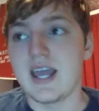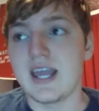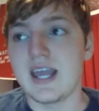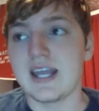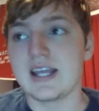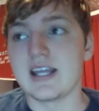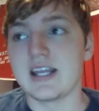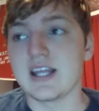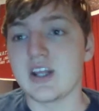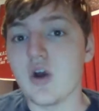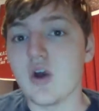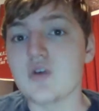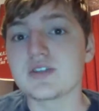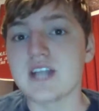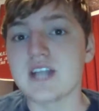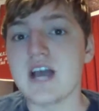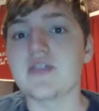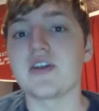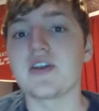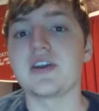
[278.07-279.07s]
and it goes
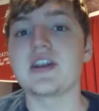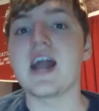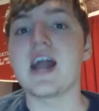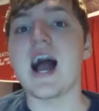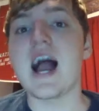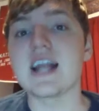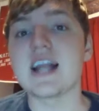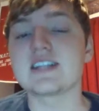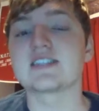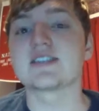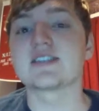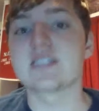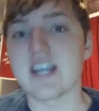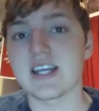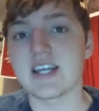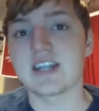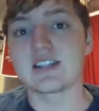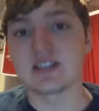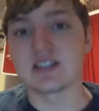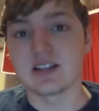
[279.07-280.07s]
down to 9
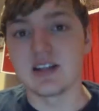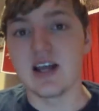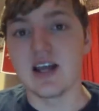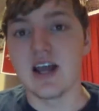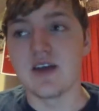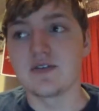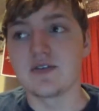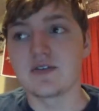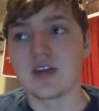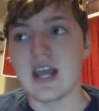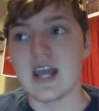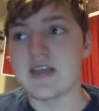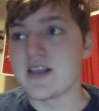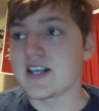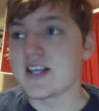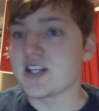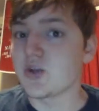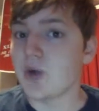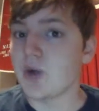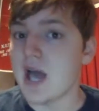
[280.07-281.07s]
seconds left, and they
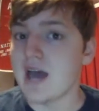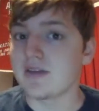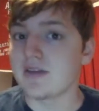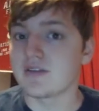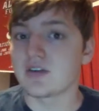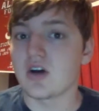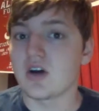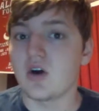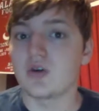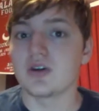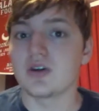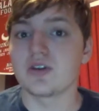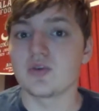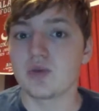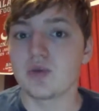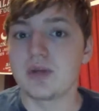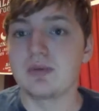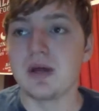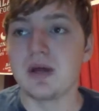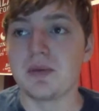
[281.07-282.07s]
still hadn't called in the
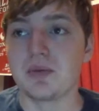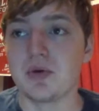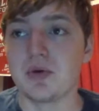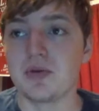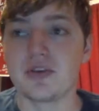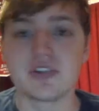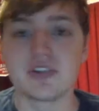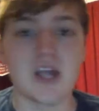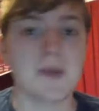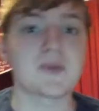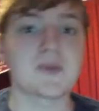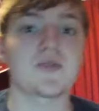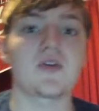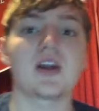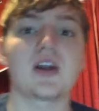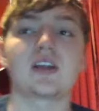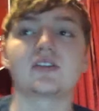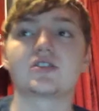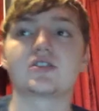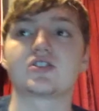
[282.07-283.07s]
replay booth, and James
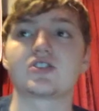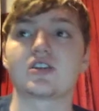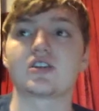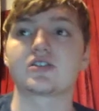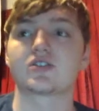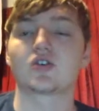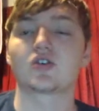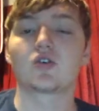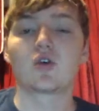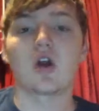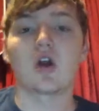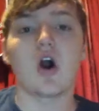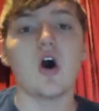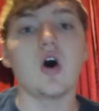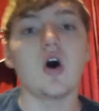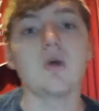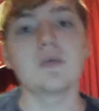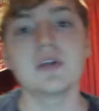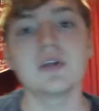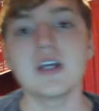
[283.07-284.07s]
Franklin's just
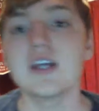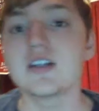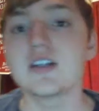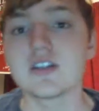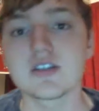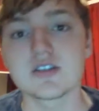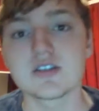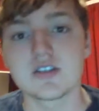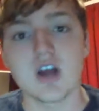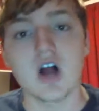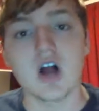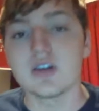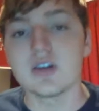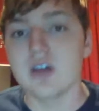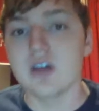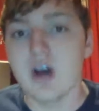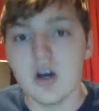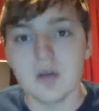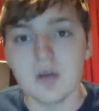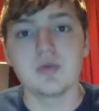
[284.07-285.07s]
calmly, just calling
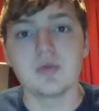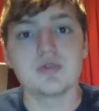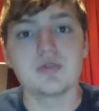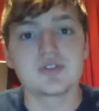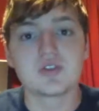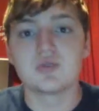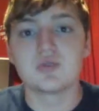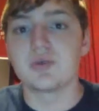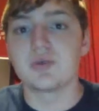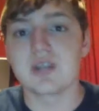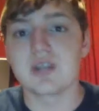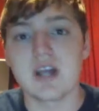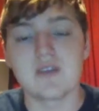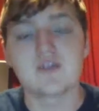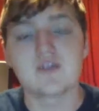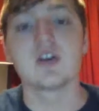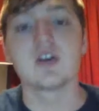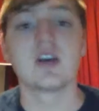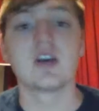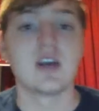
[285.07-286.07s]
audibles, doing
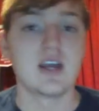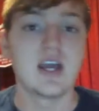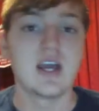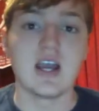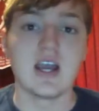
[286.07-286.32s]
whatever.